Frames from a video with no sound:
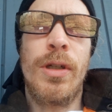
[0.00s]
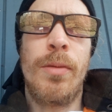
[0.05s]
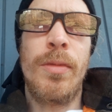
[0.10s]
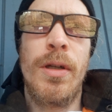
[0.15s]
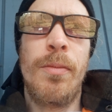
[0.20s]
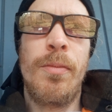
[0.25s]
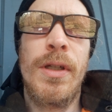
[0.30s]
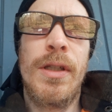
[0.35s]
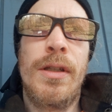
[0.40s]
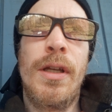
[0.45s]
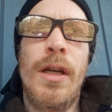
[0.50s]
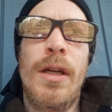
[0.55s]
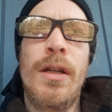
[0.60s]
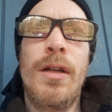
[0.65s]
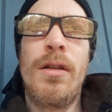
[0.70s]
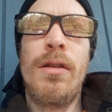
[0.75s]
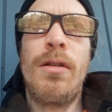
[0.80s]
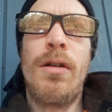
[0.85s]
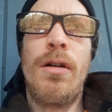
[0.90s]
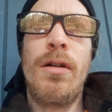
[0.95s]
I'm be
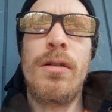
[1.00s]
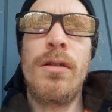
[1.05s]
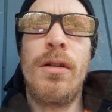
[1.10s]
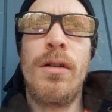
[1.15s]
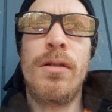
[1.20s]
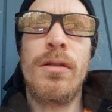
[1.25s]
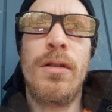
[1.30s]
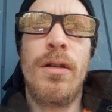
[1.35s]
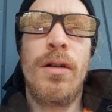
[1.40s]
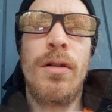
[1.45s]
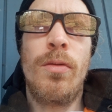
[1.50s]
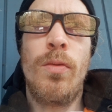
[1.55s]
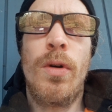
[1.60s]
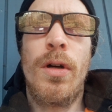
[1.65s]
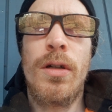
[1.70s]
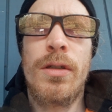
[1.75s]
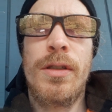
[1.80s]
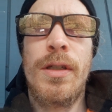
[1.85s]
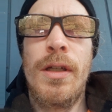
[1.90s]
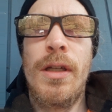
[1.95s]
taking a long
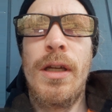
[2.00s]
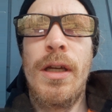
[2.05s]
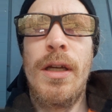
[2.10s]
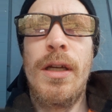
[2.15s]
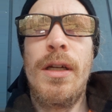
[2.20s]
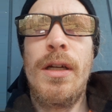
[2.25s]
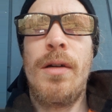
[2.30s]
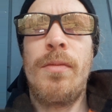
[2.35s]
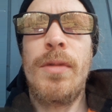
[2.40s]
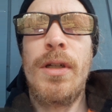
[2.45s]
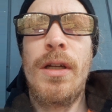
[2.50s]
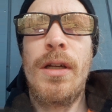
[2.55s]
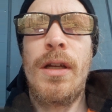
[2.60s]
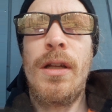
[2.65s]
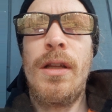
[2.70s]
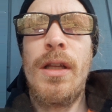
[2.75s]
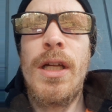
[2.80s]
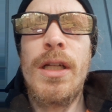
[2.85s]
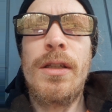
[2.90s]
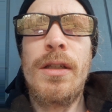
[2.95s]
walk today. I'm going to get
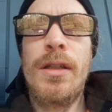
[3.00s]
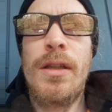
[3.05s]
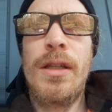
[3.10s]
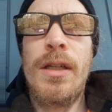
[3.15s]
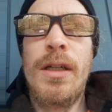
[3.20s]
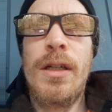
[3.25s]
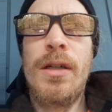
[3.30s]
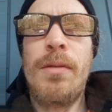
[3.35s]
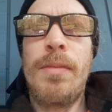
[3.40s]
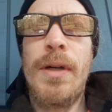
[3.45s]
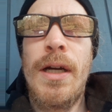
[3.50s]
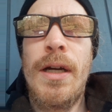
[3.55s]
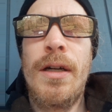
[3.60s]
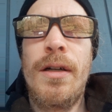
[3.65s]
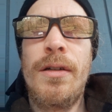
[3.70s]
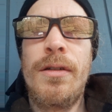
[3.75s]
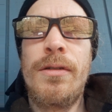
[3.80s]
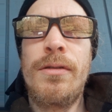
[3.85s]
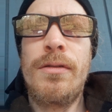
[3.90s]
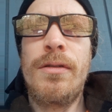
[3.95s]
a lot to think
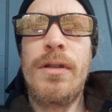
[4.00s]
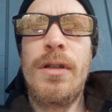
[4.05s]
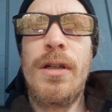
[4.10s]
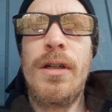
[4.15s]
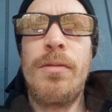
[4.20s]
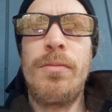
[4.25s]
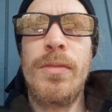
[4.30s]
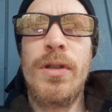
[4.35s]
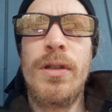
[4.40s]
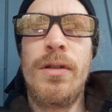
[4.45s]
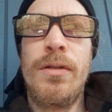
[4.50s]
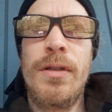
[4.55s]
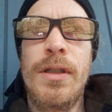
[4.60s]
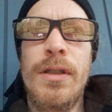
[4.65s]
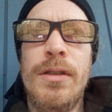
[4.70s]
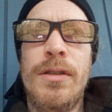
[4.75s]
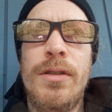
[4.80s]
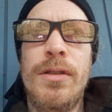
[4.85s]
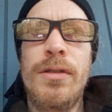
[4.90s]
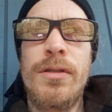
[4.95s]
about. I'm
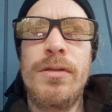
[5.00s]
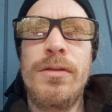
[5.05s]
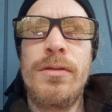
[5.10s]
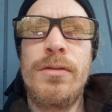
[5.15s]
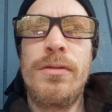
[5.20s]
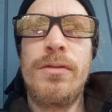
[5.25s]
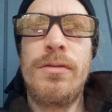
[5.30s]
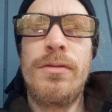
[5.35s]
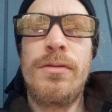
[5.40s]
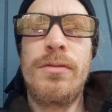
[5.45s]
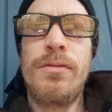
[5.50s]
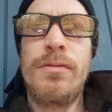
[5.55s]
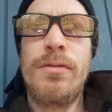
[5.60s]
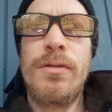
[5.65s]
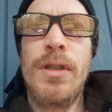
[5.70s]
going to